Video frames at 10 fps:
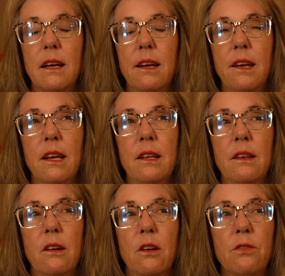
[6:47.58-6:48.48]

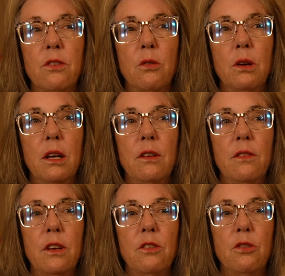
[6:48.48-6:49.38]
And also in
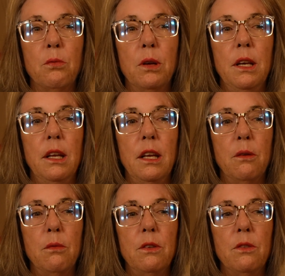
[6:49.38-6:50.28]
Santorini
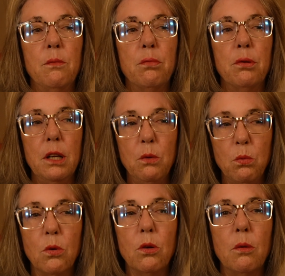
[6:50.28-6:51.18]
it was pretty
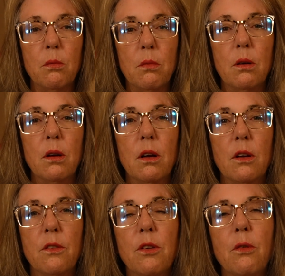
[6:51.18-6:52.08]
warm.
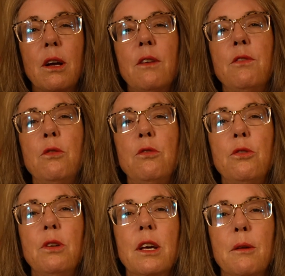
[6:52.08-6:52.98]
So if you
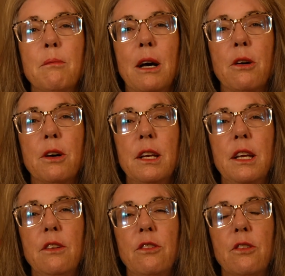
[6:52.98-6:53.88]
do get a
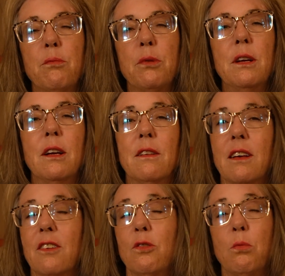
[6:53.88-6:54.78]
balcony, just bring
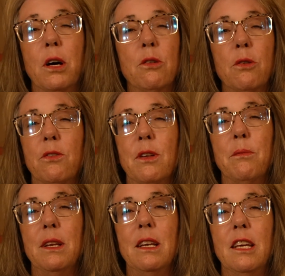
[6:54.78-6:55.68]
a sweater or
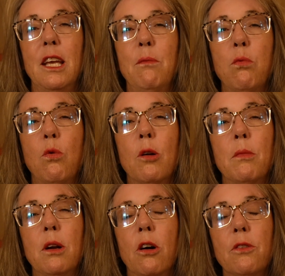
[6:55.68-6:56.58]
something to keep warm.
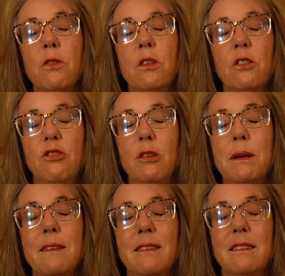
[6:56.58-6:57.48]
And also the ship
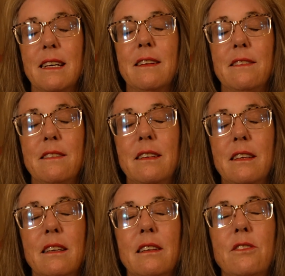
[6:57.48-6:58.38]
has a tendency
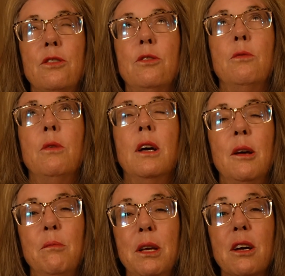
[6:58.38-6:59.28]
to
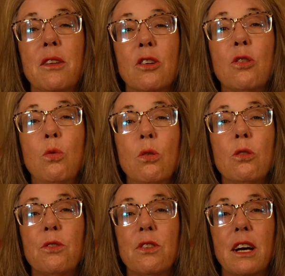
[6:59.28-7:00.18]
be on the
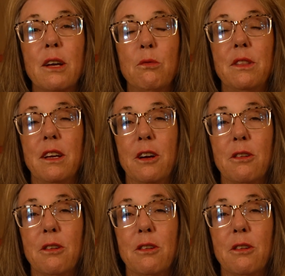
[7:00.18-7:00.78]
cooler side with the air